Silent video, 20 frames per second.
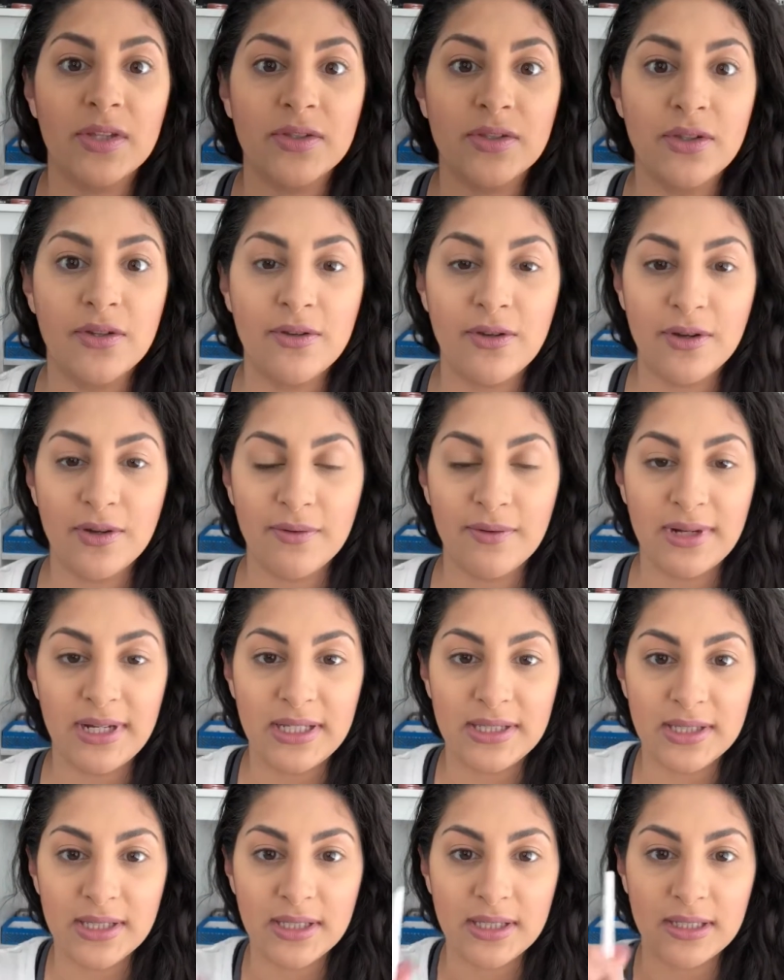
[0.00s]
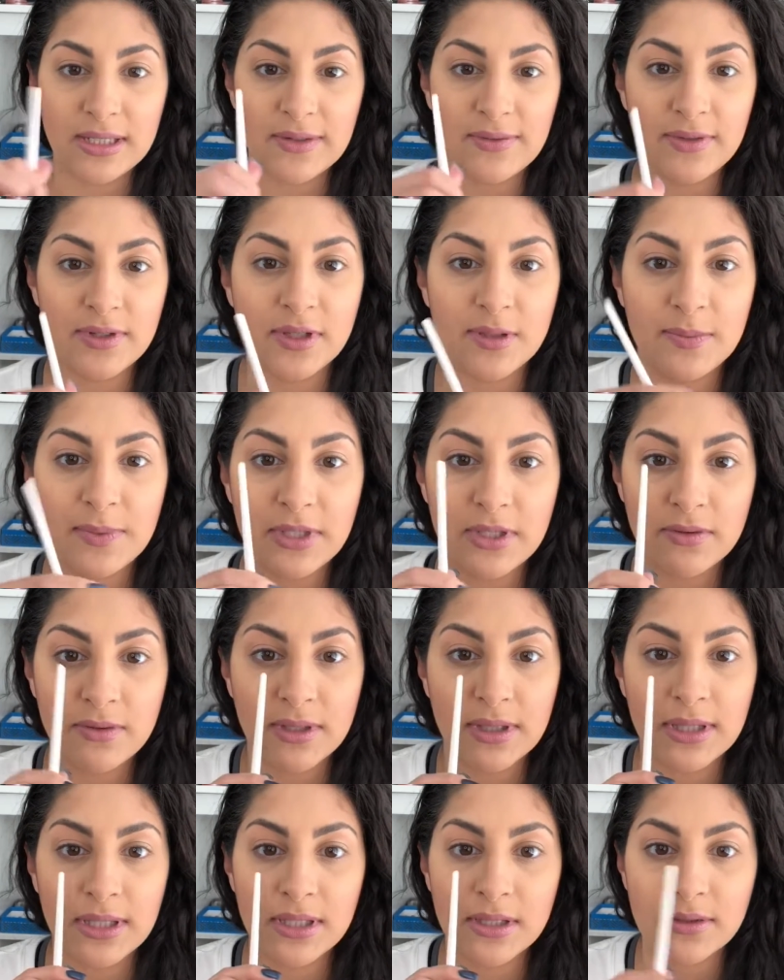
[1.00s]
So you can already see the difference
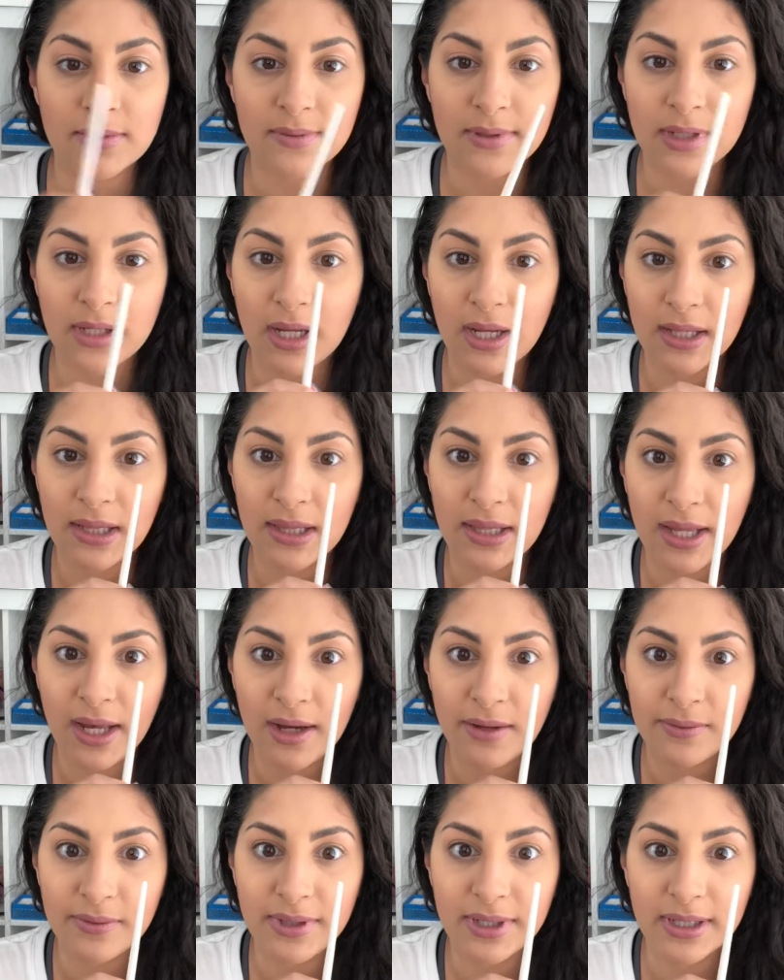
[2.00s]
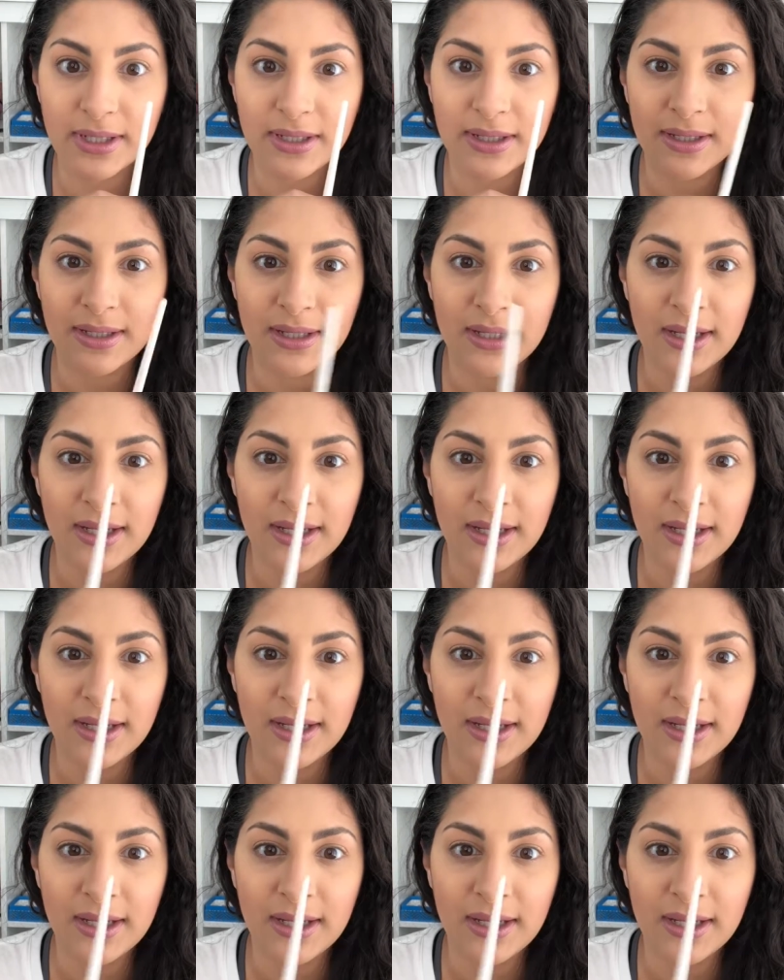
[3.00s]
between this one and that one.